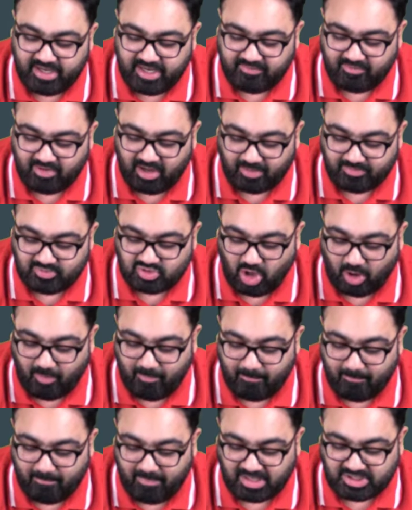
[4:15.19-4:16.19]
it will
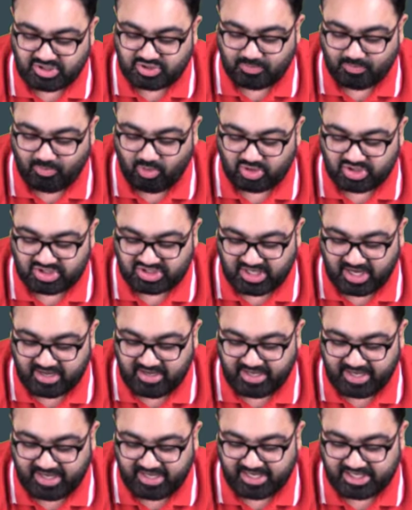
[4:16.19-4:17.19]
absorb much more
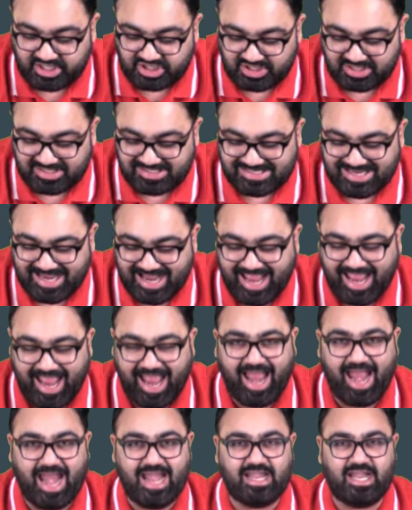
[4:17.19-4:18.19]
sun radiations
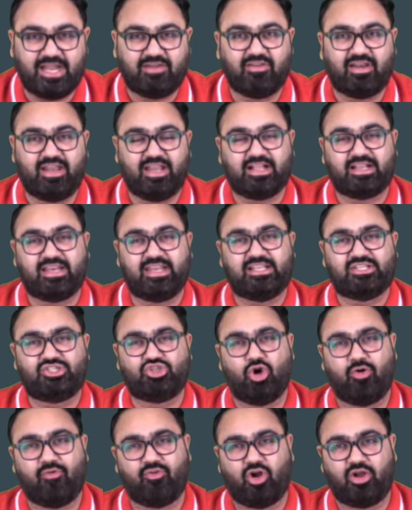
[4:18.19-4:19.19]
and it will increase
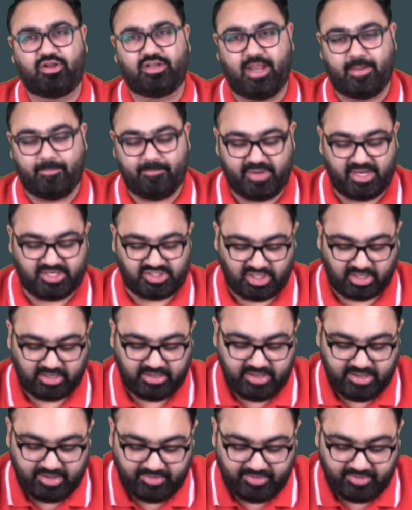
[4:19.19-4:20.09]
the overall temperature.